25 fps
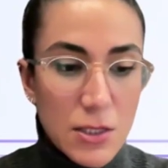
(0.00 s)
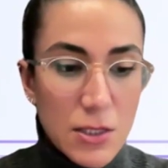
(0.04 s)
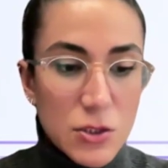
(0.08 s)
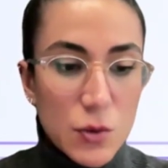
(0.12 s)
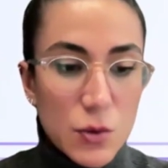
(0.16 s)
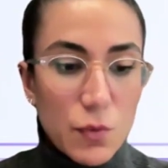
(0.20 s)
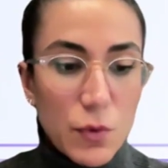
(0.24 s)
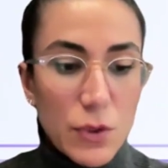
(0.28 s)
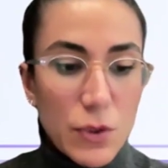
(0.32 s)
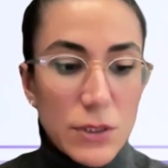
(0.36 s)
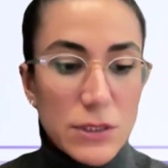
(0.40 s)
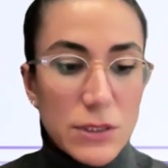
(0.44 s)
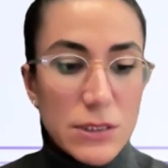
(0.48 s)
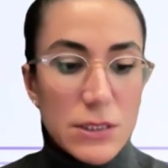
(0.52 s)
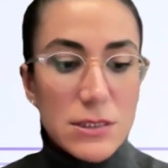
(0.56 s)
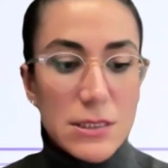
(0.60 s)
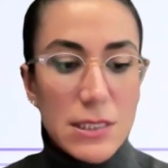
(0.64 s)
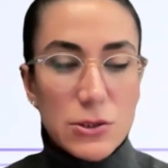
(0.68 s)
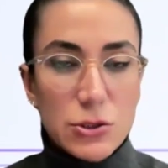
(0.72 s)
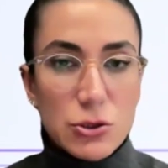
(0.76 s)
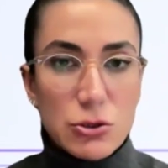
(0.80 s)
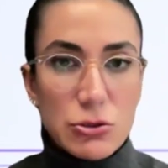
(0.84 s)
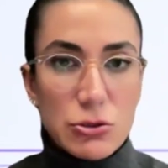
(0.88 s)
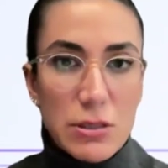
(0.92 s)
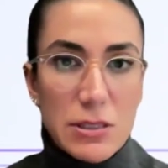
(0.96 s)
So, what does
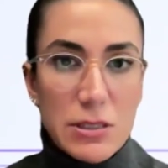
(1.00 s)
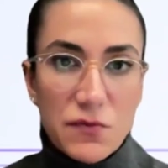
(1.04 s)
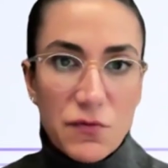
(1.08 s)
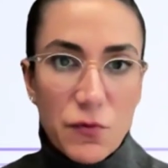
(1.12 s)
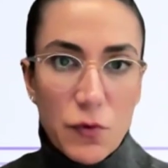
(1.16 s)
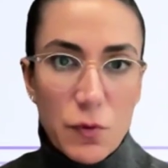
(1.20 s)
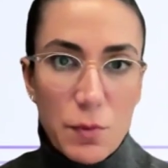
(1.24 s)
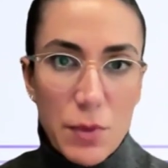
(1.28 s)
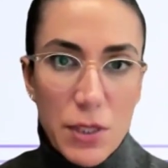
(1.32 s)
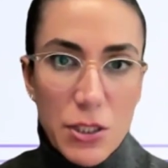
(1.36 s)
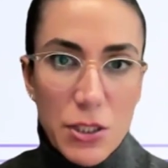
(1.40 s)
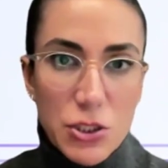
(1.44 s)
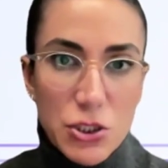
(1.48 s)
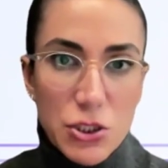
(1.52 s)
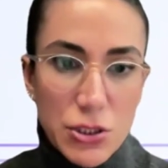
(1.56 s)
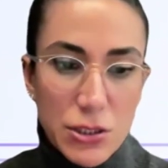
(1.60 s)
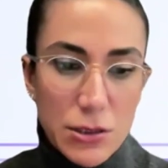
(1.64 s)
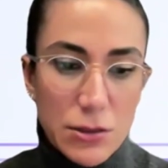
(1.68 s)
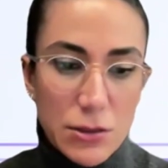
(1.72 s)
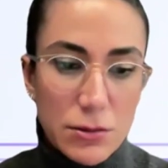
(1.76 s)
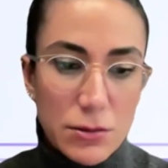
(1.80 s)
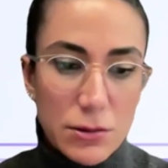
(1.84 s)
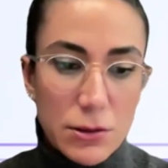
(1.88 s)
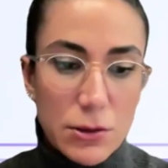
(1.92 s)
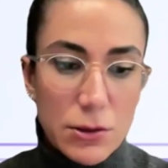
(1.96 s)
that
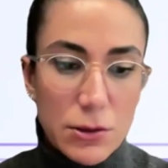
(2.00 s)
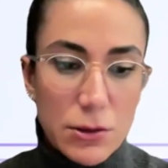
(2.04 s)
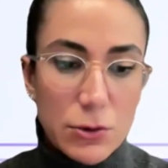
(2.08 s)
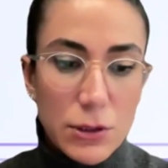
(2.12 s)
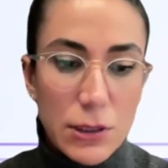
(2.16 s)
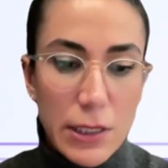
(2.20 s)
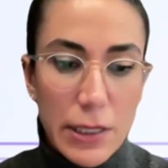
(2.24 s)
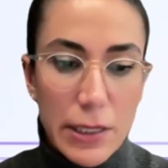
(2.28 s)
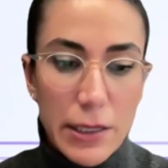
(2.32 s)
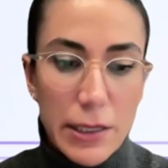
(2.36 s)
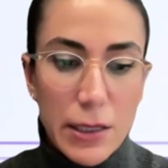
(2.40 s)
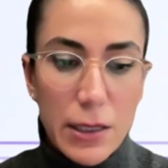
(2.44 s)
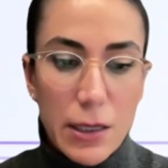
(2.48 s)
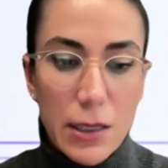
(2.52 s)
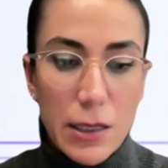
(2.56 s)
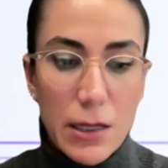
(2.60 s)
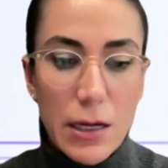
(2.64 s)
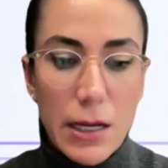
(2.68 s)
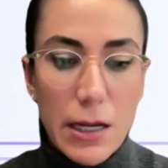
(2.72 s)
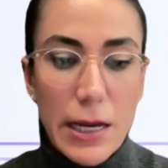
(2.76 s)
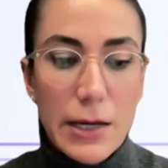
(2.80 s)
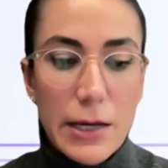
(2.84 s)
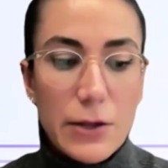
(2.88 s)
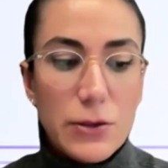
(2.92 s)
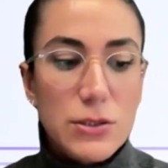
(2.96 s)
transformation look like,
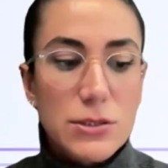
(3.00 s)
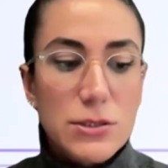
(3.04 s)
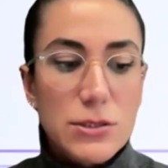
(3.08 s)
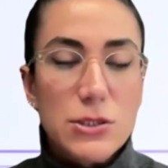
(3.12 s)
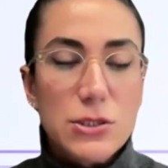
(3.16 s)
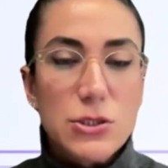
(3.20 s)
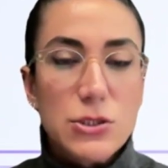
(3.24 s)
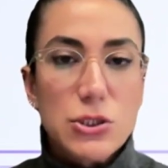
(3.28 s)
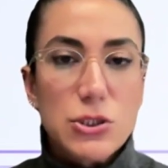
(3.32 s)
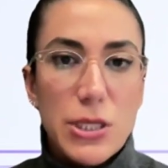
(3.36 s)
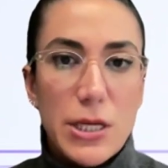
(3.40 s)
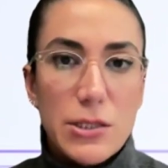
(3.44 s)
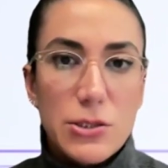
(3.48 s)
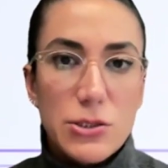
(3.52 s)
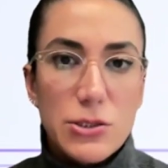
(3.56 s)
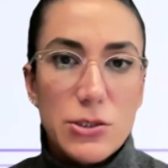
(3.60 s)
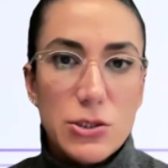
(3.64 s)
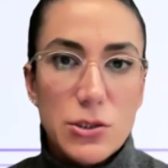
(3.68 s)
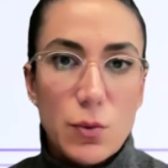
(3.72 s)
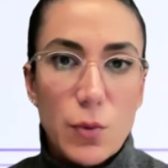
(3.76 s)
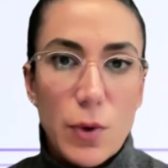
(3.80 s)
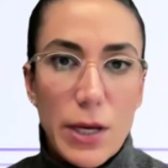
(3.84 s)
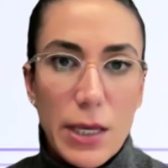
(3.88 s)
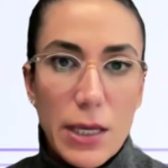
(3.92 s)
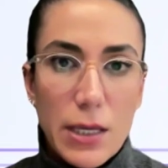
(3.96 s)
and how does it change
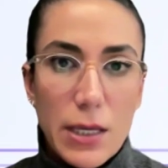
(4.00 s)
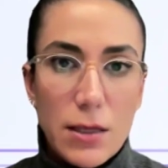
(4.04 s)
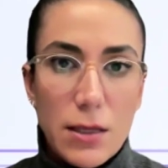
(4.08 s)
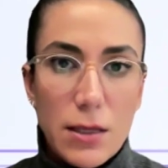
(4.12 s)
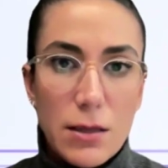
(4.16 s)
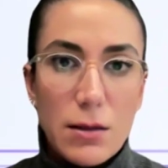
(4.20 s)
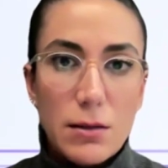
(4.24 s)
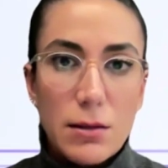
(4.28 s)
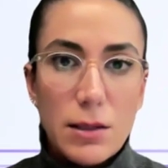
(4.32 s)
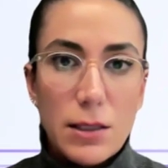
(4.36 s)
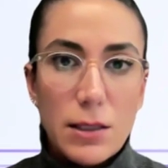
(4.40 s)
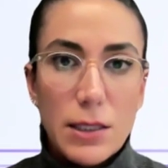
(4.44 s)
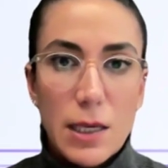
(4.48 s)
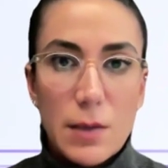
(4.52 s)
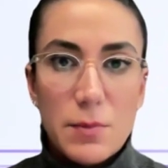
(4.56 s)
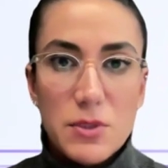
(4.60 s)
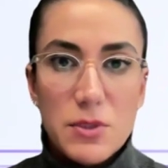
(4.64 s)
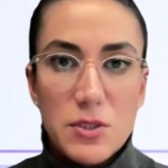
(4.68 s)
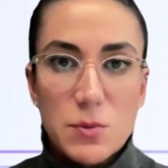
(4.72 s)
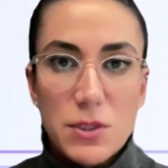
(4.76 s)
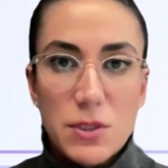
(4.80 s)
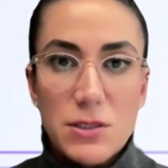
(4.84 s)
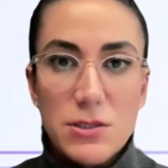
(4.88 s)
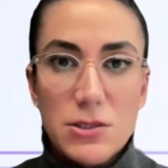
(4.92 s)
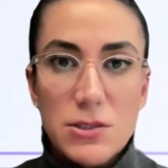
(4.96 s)
the way like
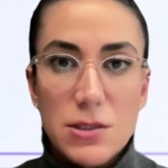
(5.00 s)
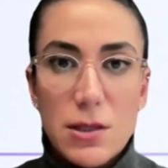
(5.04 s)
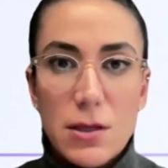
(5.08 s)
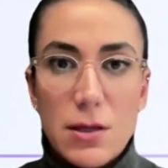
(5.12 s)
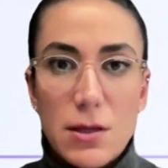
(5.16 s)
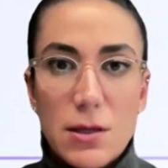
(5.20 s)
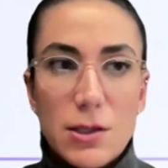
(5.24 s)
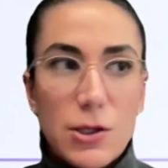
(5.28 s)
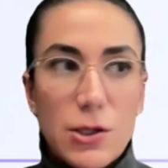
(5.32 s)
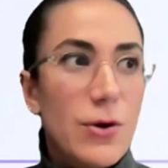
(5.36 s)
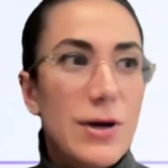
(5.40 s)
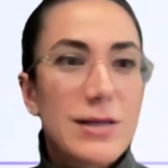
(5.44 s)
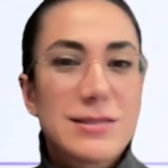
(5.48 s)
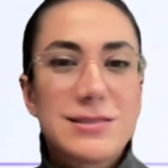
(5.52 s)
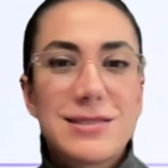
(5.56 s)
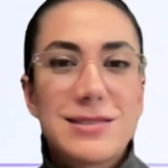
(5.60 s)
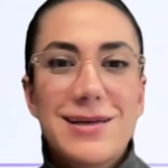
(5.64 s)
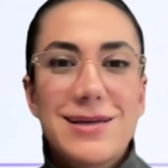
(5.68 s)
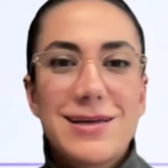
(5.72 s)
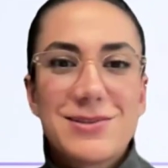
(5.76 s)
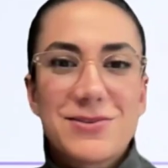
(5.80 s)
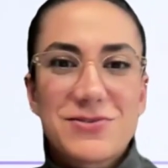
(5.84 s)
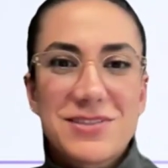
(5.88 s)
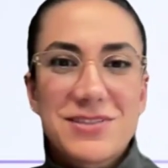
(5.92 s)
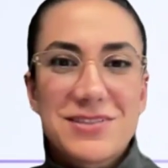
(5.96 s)
MSPs, at
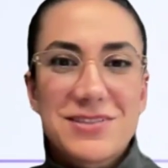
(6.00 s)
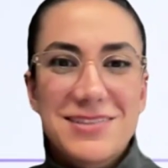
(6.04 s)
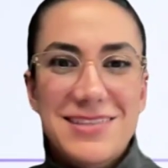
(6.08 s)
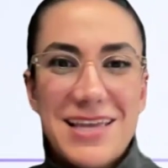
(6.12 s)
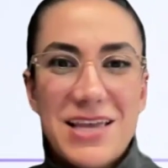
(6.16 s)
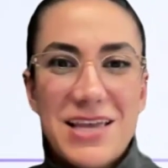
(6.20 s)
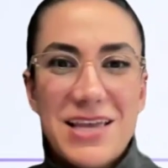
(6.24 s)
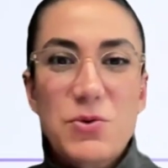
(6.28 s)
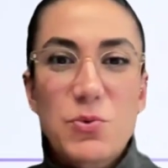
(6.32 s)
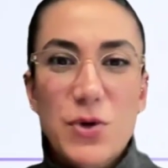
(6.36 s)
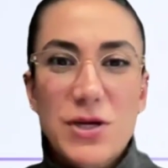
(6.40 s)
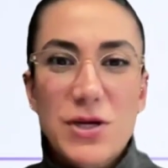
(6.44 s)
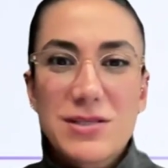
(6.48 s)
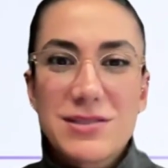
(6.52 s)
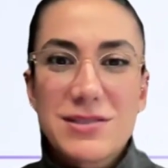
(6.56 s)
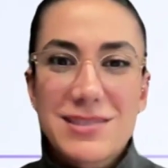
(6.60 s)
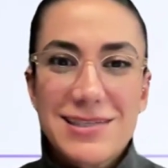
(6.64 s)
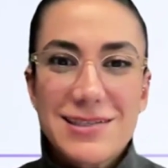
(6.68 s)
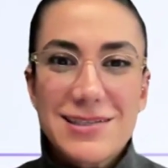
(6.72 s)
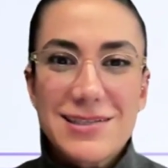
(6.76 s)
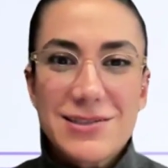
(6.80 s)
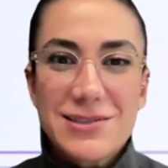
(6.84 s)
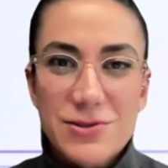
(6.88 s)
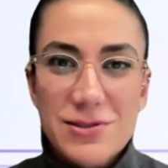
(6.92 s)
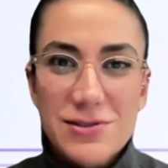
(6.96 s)
the end of the day, win
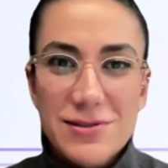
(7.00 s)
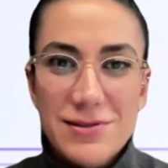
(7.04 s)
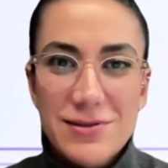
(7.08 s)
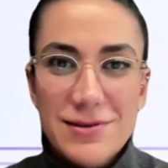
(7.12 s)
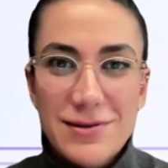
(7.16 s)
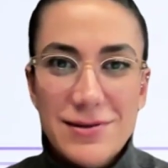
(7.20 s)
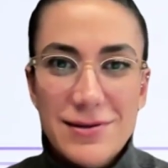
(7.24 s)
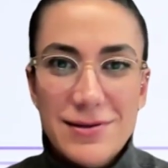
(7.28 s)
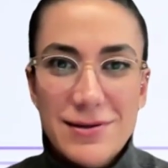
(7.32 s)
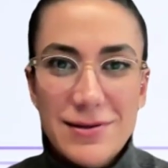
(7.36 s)
deals?